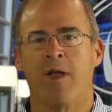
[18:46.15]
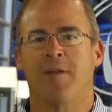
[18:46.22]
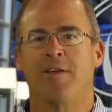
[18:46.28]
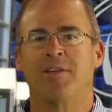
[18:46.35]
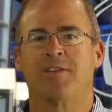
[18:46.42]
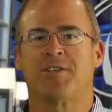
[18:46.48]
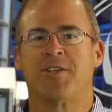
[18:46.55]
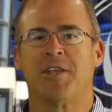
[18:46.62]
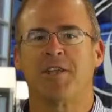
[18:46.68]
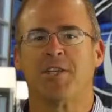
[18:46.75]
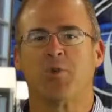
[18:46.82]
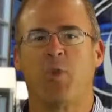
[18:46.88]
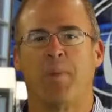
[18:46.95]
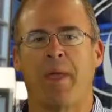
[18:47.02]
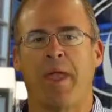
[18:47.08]
This
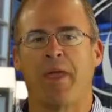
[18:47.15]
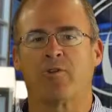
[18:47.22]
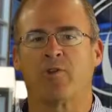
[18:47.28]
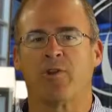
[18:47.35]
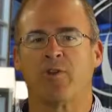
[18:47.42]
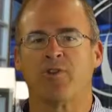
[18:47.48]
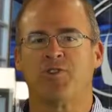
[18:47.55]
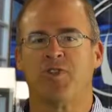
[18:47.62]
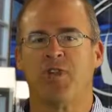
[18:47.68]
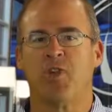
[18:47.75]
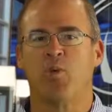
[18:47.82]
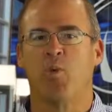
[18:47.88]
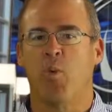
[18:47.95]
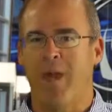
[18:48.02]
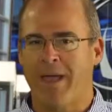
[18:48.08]
season, we'll be introducing
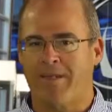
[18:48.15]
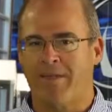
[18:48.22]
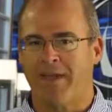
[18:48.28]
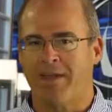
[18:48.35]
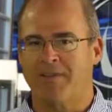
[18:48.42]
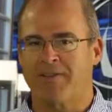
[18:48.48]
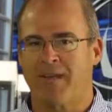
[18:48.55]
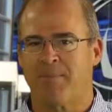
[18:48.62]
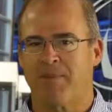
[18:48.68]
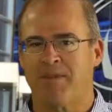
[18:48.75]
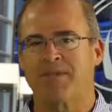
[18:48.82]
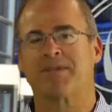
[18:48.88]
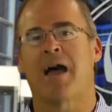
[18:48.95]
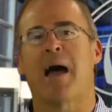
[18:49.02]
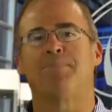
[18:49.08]
you weekly to some of the
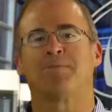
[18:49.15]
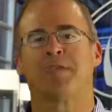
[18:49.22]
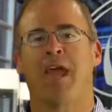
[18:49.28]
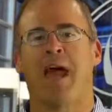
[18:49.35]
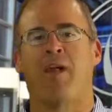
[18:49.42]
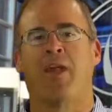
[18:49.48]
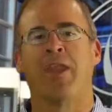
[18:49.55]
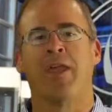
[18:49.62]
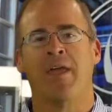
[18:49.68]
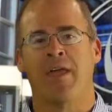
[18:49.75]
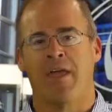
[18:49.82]
top talent